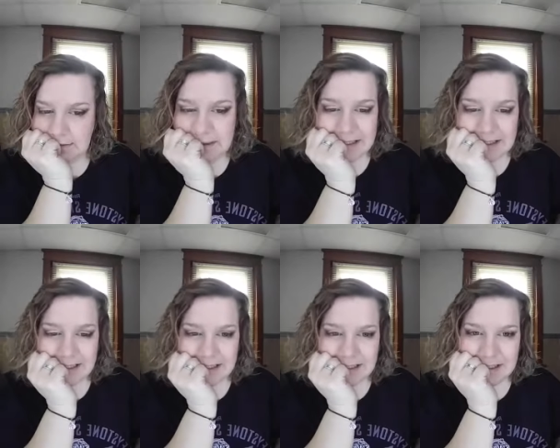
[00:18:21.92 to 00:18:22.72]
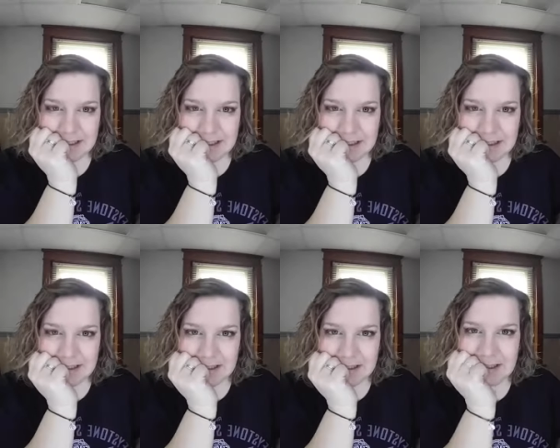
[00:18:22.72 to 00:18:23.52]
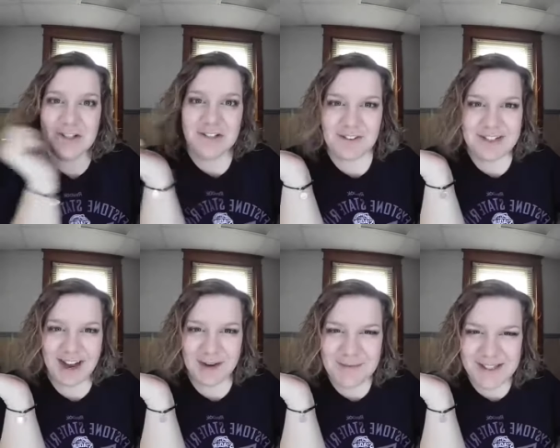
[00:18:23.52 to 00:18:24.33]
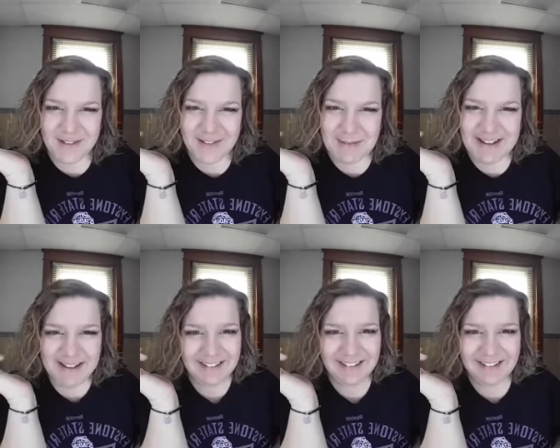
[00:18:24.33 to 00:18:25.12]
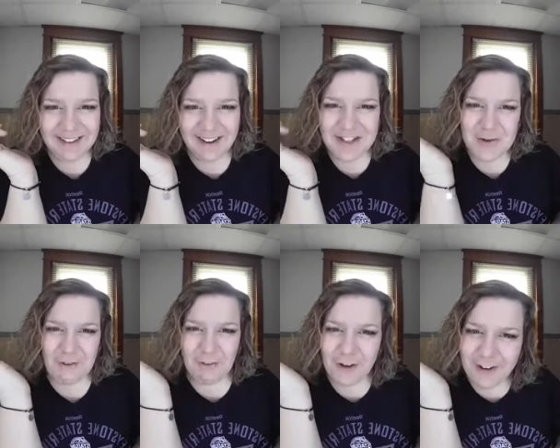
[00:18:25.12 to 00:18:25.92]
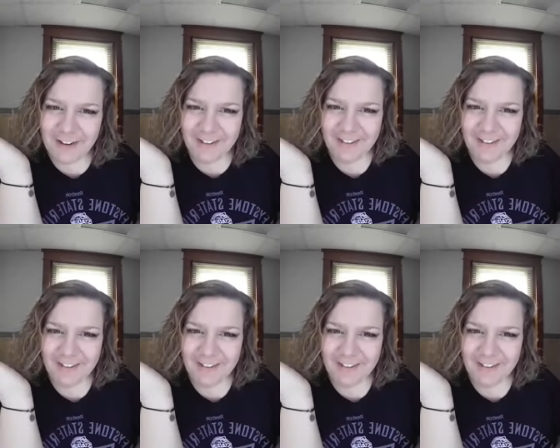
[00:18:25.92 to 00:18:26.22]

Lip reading: What? You're a different time zone than me? Aren't you in Florida?